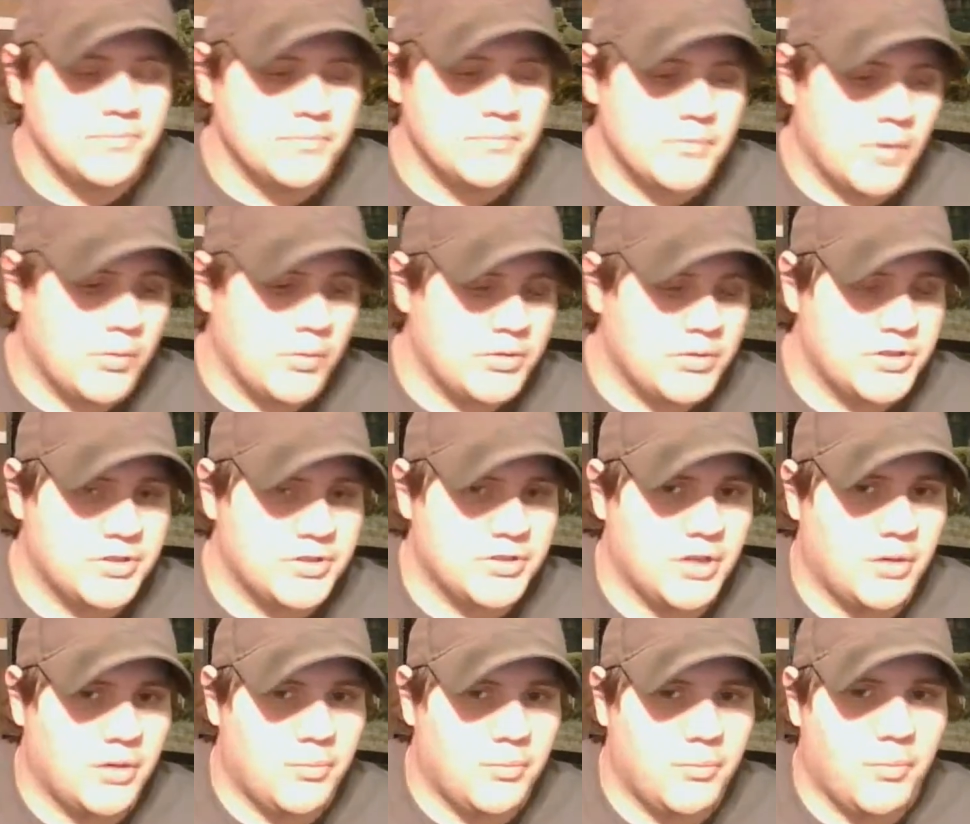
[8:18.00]
which is
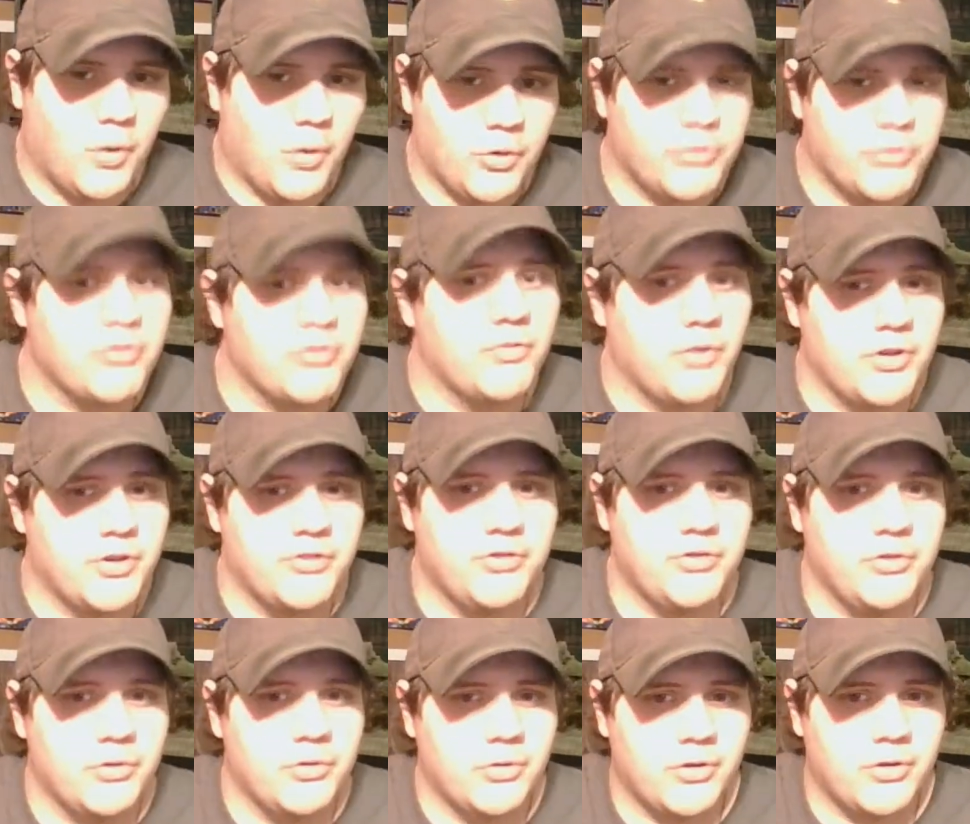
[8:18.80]
something most of us
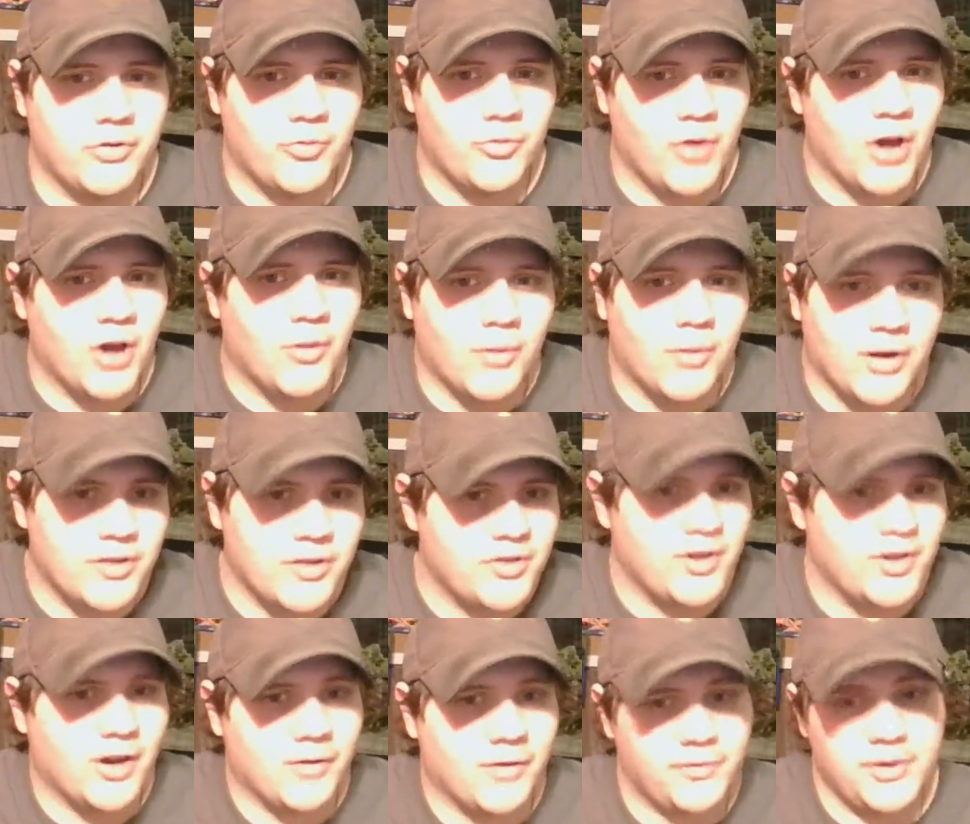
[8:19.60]
do because we all want to
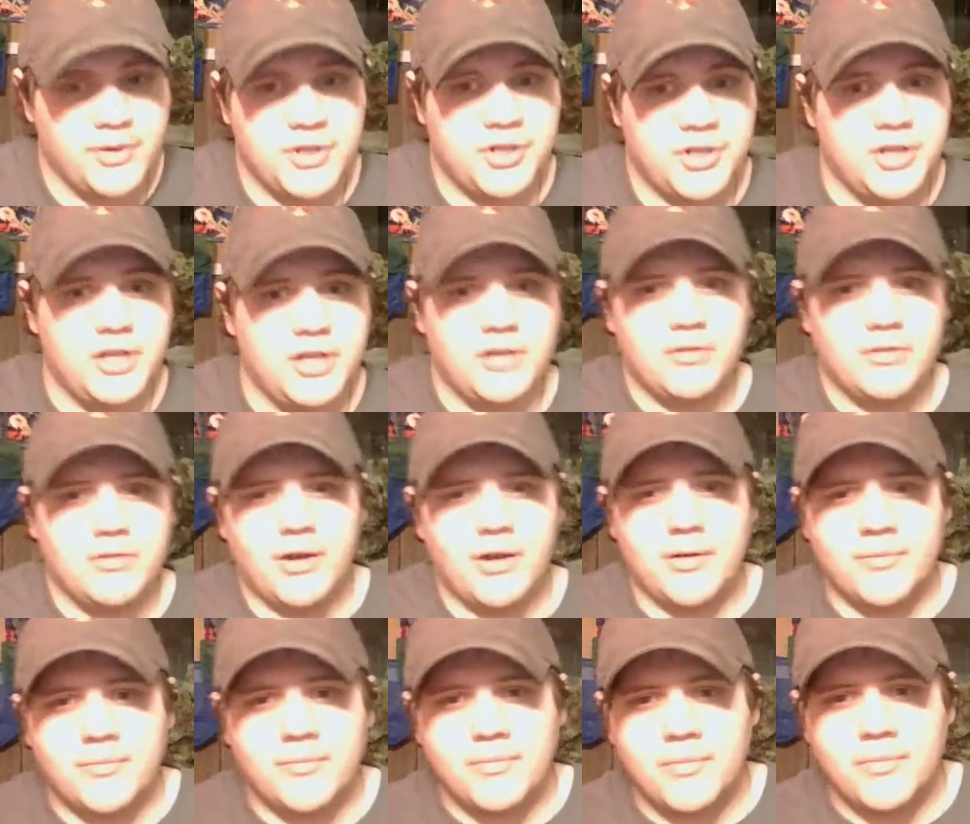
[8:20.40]
see our fish eat, right?